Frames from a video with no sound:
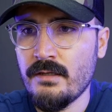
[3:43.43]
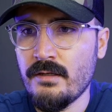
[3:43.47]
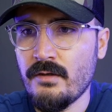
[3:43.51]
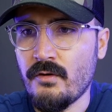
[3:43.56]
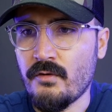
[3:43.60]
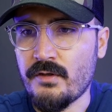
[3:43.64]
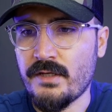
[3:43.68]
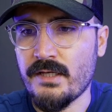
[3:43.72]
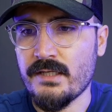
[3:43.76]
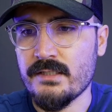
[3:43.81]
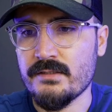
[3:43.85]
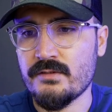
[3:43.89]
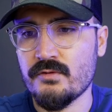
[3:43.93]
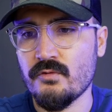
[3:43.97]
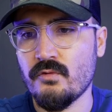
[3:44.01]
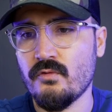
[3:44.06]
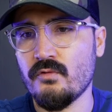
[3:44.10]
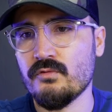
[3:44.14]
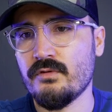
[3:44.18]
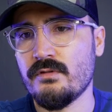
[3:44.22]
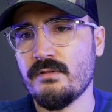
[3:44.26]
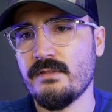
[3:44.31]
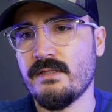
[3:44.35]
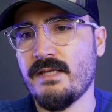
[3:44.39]
Okay, so
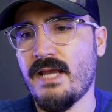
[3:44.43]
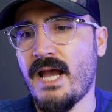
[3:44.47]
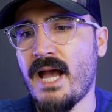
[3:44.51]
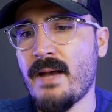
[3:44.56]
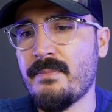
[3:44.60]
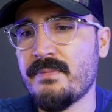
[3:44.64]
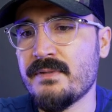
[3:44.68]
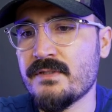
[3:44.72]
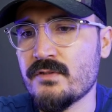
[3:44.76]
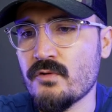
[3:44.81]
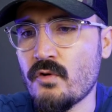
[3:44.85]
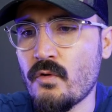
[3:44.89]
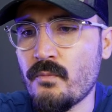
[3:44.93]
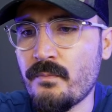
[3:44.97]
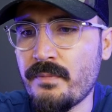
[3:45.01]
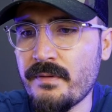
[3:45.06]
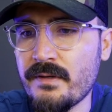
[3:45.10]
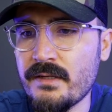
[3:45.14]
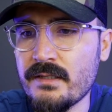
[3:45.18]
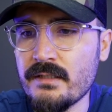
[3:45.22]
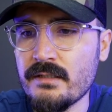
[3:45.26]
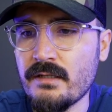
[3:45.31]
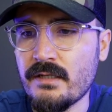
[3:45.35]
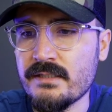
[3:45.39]
the app is
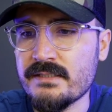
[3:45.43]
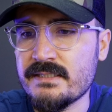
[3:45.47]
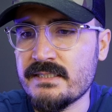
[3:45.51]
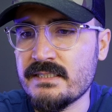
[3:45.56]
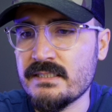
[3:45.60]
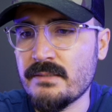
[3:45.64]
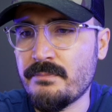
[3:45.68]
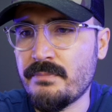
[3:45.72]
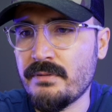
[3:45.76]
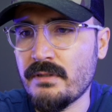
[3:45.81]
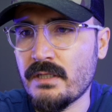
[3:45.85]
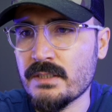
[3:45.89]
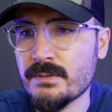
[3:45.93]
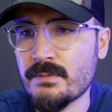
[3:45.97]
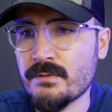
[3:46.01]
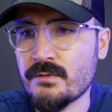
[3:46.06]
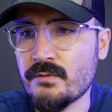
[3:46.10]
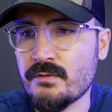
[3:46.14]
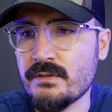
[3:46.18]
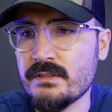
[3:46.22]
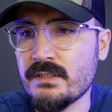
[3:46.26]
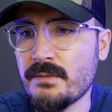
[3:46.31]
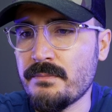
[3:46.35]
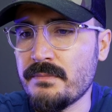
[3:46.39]
open. I see a plus
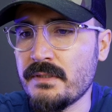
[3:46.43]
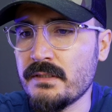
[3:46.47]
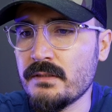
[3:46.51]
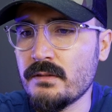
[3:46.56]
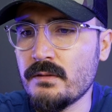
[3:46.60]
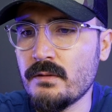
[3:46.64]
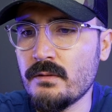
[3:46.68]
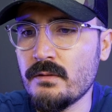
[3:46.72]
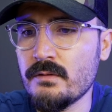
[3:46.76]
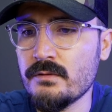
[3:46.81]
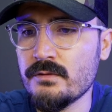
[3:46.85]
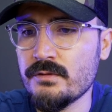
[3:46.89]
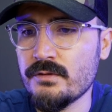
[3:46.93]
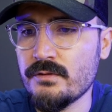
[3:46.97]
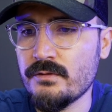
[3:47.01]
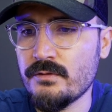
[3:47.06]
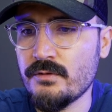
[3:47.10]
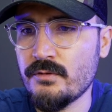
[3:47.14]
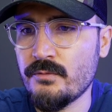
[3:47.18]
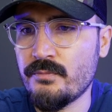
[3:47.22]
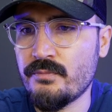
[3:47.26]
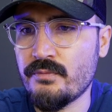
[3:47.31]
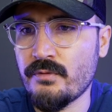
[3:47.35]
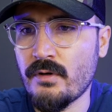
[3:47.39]
button in the middle.
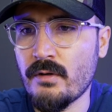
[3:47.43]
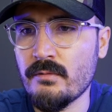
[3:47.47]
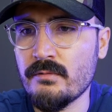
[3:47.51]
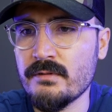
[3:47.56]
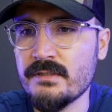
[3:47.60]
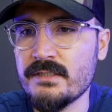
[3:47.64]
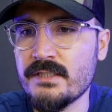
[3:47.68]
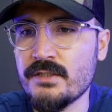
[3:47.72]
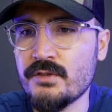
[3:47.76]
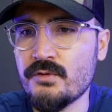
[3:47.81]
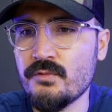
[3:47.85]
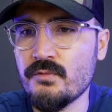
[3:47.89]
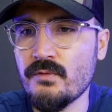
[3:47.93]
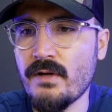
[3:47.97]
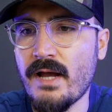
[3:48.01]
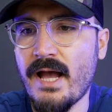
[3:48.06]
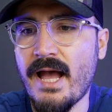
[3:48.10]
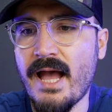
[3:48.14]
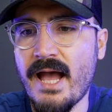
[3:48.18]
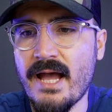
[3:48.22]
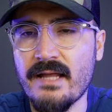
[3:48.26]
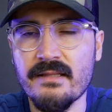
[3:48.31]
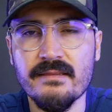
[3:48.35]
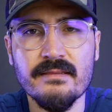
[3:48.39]
You probably need to
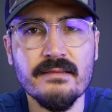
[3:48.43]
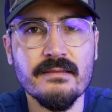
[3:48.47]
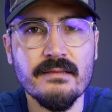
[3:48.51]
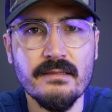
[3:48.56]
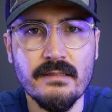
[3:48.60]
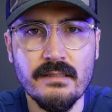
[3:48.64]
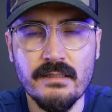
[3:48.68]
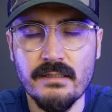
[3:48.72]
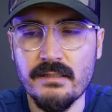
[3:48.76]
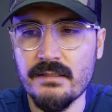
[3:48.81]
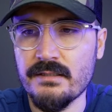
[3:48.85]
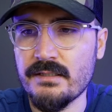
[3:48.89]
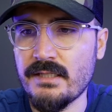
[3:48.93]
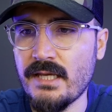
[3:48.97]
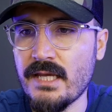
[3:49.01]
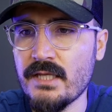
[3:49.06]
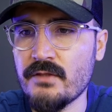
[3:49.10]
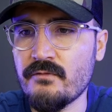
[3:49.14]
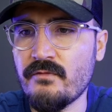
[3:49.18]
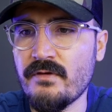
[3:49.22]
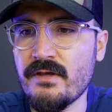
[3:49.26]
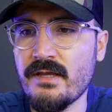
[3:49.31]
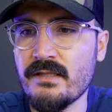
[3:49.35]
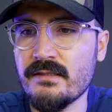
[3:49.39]
add the
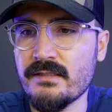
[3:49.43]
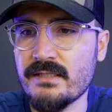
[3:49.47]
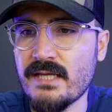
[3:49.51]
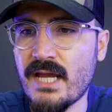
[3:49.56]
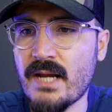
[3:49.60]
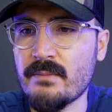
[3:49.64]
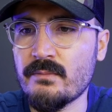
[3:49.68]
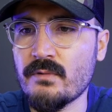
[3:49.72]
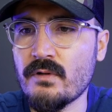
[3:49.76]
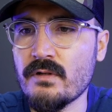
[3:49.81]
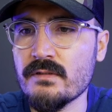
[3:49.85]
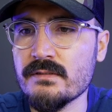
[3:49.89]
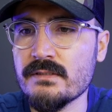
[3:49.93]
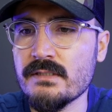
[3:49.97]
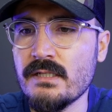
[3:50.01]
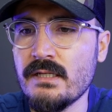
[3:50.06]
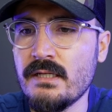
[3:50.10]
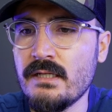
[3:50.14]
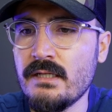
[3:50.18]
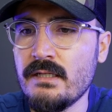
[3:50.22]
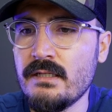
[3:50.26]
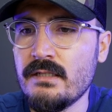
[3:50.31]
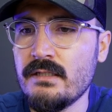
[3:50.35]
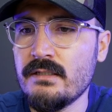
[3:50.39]
gateway and the cameras.
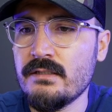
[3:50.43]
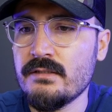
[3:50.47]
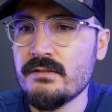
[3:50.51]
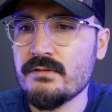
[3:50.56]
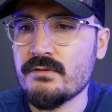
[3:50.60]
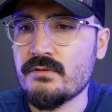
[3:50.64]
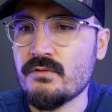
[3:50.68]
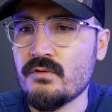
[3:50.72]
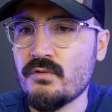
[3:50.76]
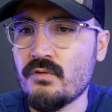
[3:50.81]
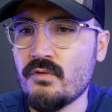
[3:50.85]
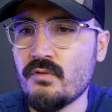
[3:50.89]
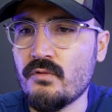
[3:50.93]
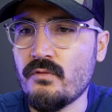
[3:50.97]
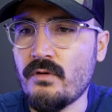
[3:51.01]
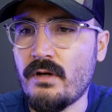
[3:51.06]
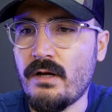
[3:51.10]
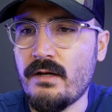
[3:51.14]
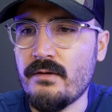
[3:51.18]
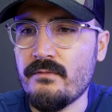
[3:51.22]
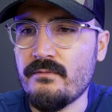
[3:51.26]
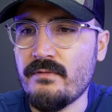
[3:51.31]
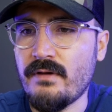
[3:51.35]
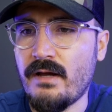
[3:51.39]
So
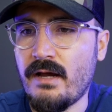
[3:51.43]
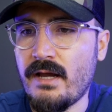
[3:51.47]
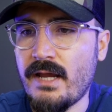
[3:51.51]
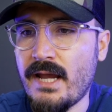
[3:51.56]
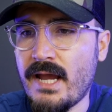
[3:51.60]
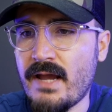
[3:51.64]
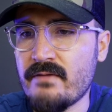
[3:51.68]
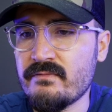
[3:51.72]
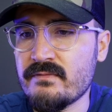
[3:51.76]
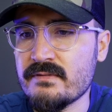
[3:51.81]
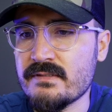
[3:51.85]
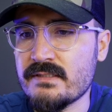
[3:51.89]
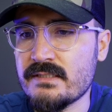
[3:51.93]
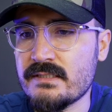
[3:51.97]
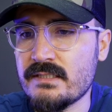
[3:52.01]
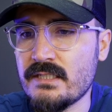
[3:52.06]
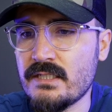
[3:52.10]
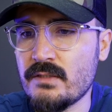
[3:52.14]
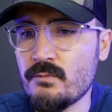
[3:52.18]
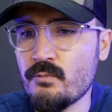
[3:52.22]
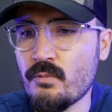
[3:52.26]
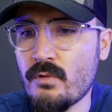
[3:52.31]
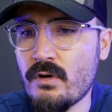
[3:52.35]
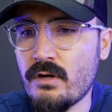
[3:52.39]
I have the
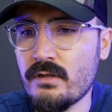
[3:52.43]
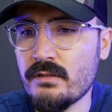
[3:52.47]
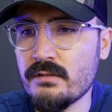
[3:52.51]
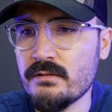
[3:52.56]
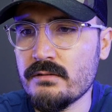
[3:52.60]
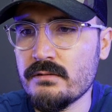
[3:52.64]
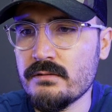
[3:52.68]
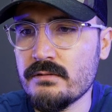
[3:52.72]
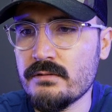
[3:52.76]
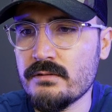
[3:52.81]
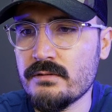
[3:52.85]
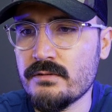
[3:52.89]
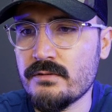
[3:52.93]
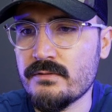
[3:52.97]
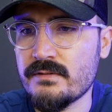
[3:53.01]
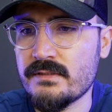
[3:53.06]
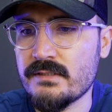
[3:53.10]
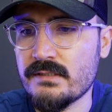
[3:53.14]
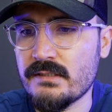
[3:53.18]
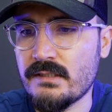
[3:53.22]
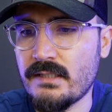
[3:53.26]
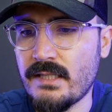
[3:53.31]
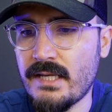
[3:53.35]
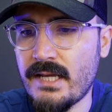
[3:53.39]
scene one
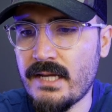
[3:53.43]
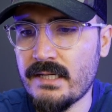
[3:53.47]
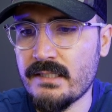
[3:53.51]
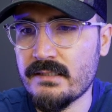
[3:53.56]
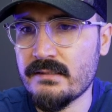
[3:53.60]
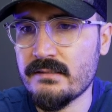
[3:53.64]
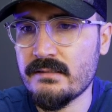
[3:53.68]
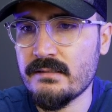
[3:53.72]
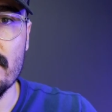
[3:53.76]
select.